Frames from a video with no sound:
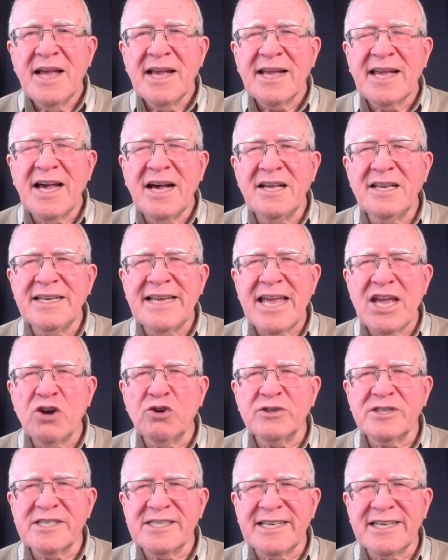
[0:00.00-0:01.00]

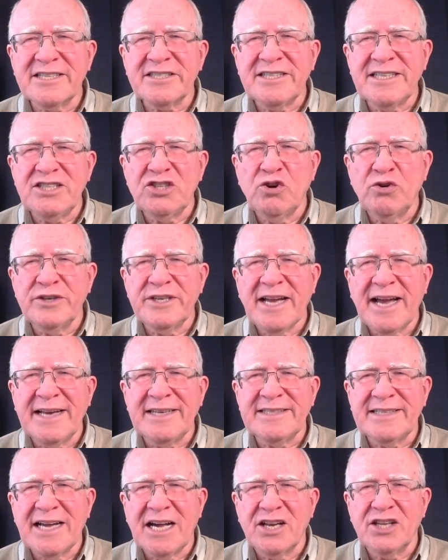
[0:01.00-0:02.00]
Galileo's
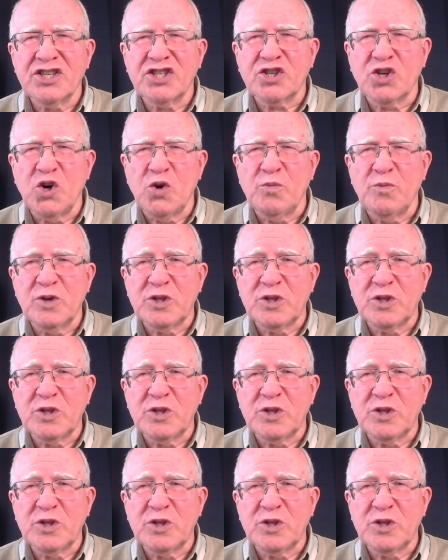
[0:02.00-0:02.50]
1609 telescope